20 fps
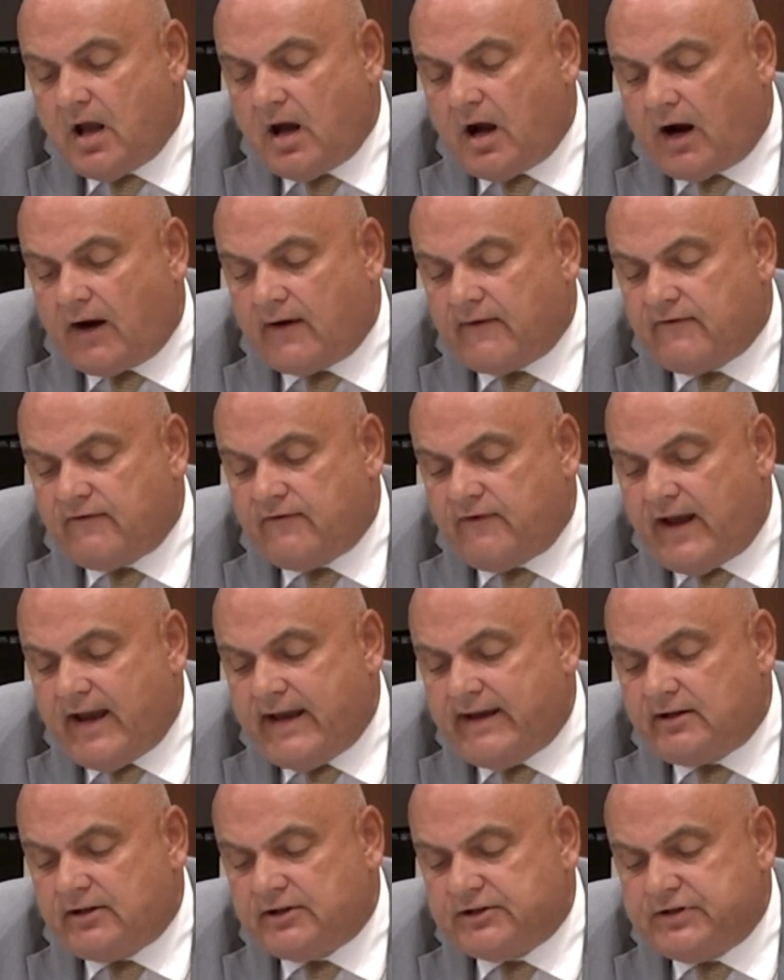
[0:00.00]
are
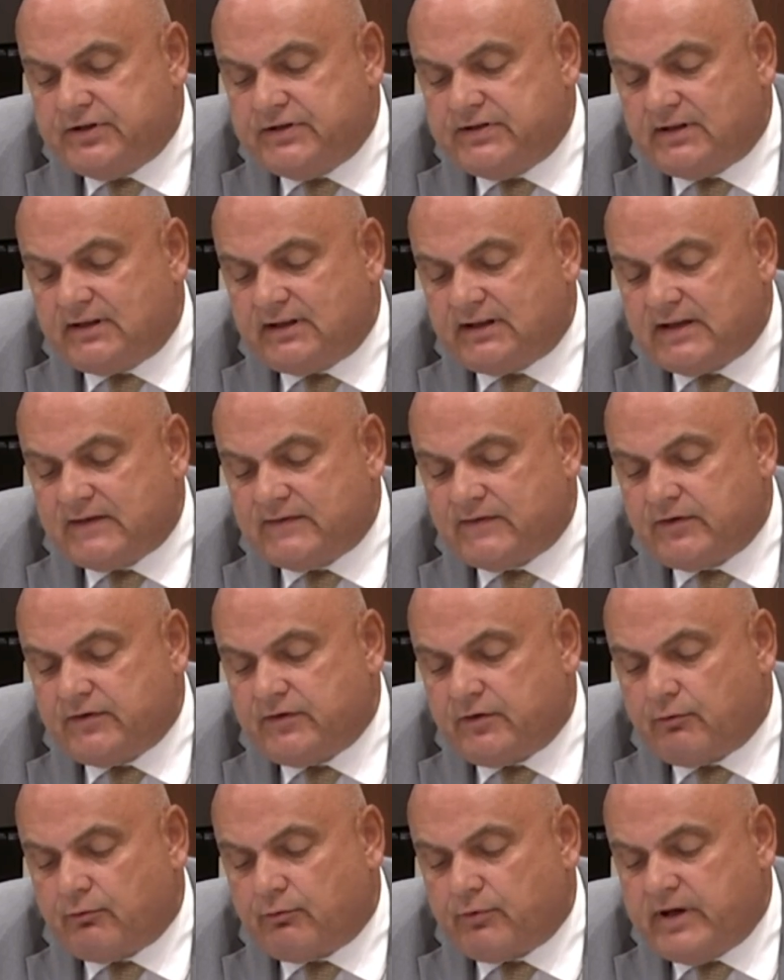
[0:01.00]
vital to deliver
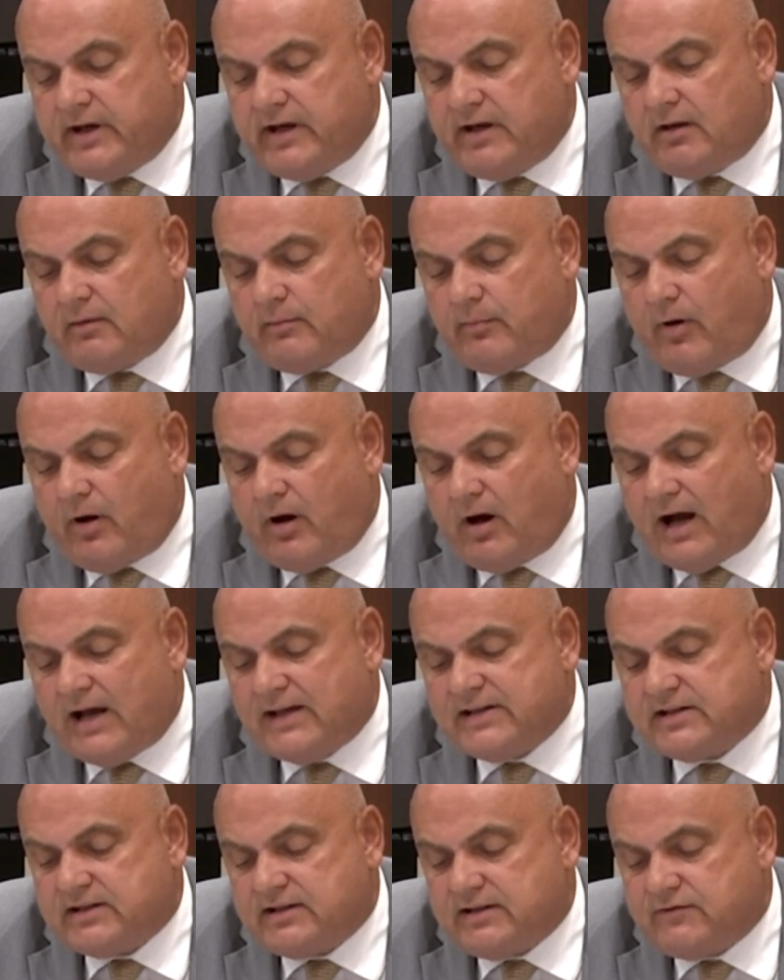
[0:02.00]
the real
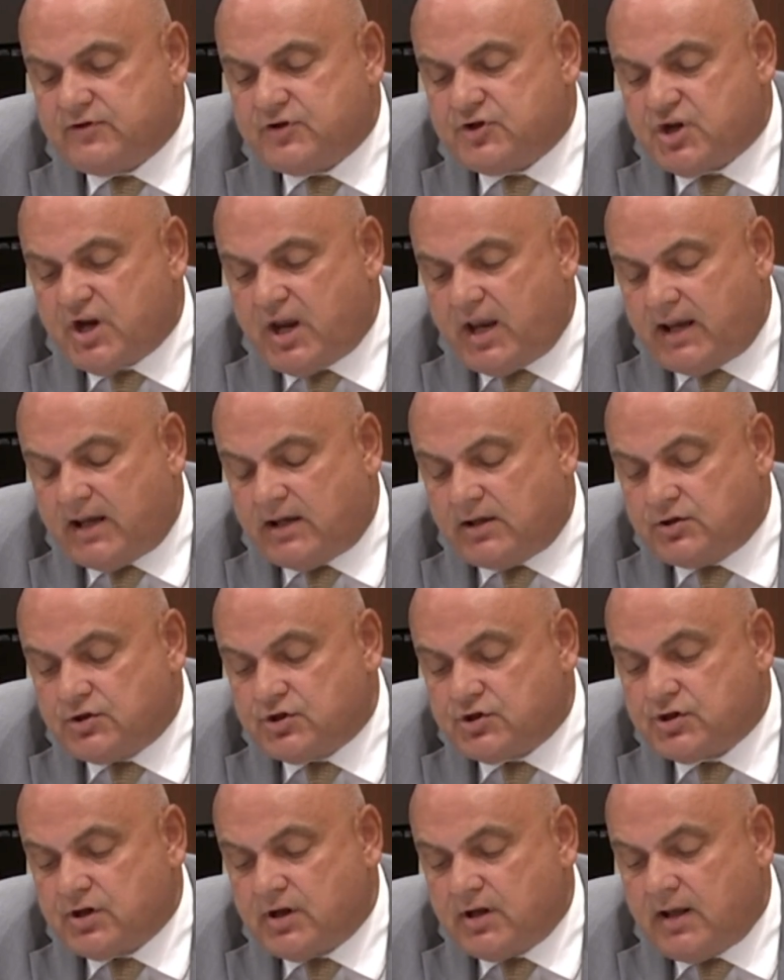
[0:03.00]
positive
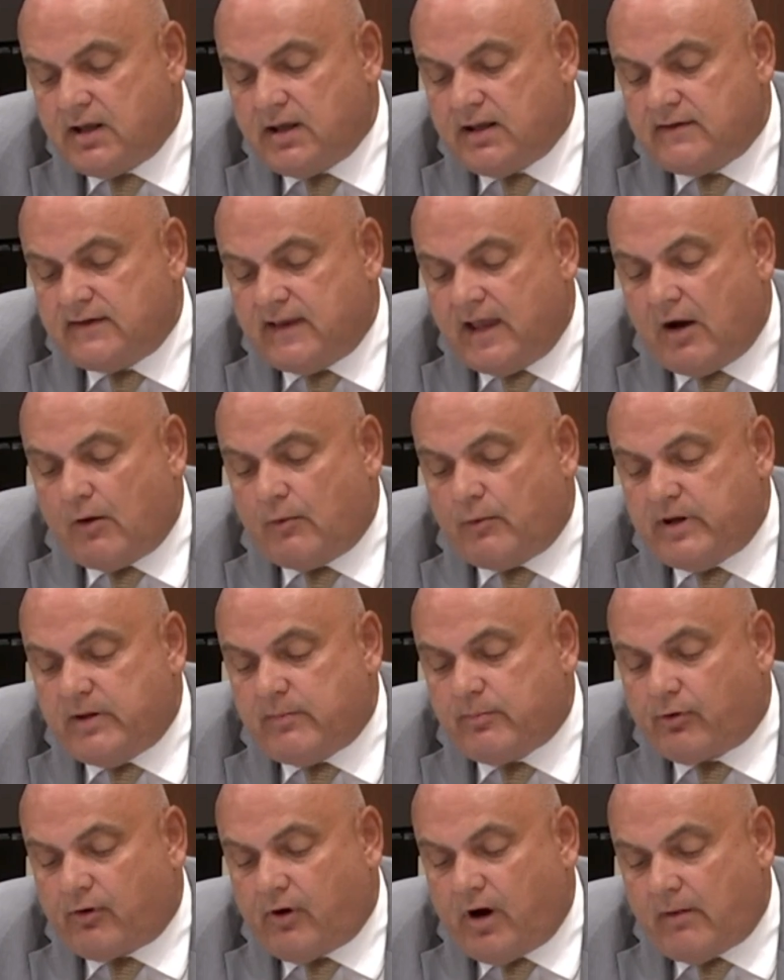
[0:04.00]
change that we
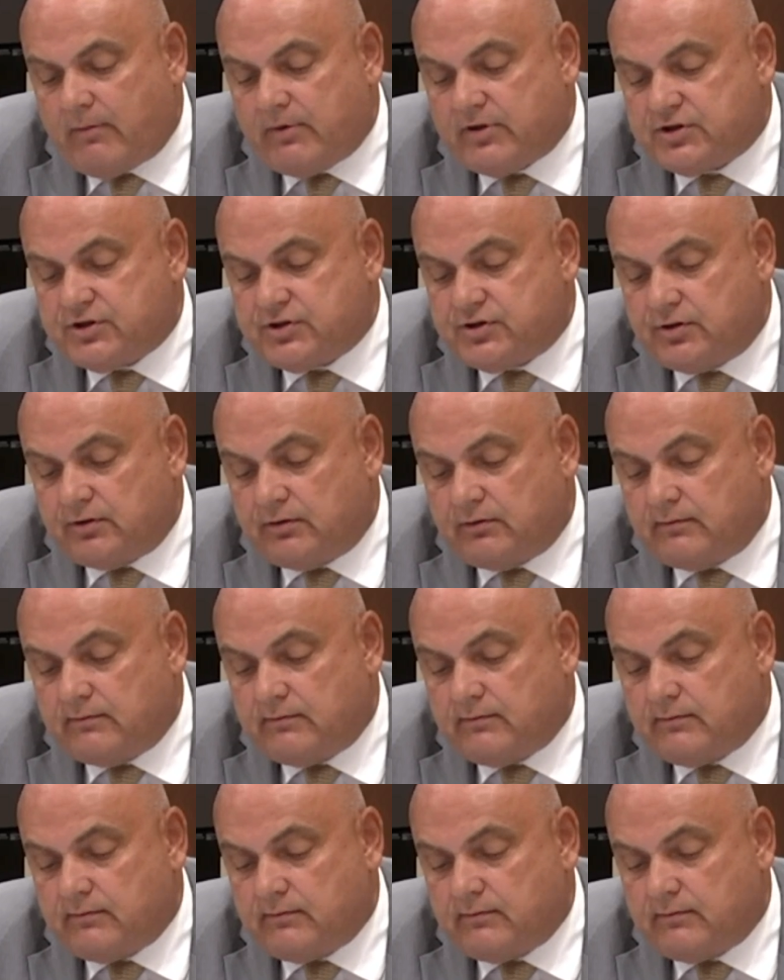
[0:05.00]
promised you.